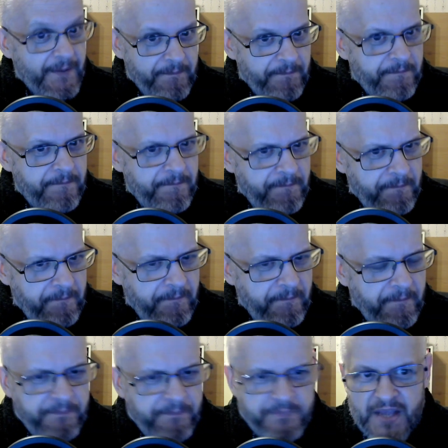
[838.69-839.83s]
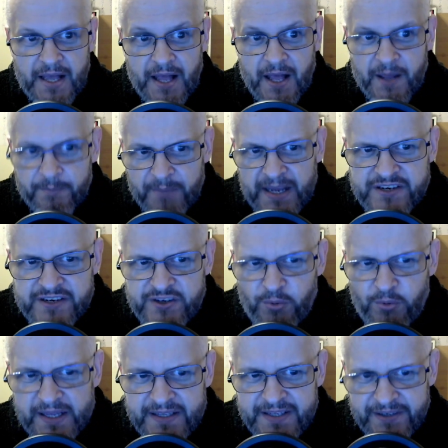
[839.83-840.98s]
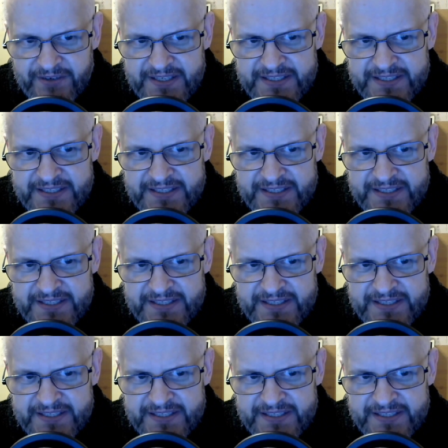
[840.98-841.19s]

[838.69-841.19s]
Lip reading: Makes you wonder,